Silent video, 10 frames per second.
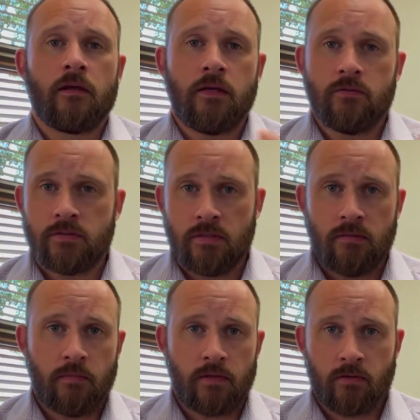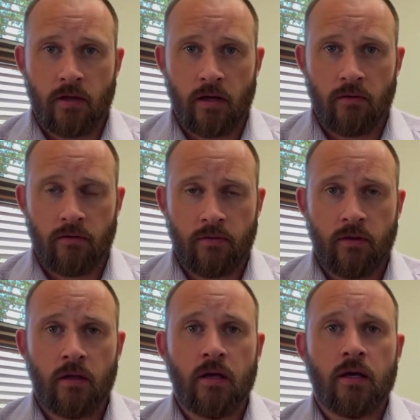He was in mental health
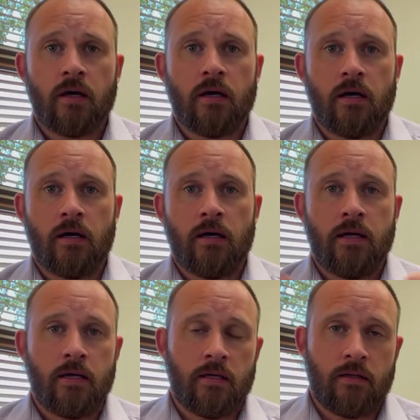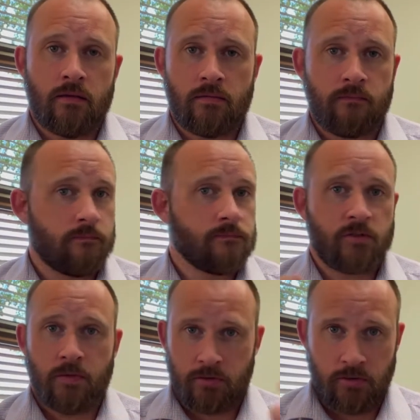uh, and
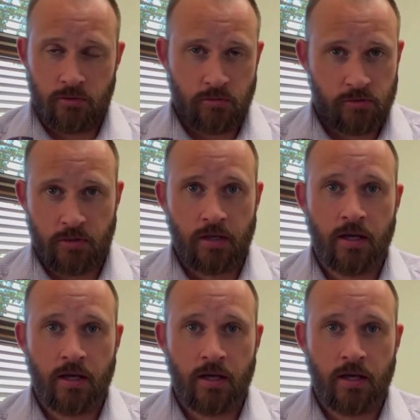some issues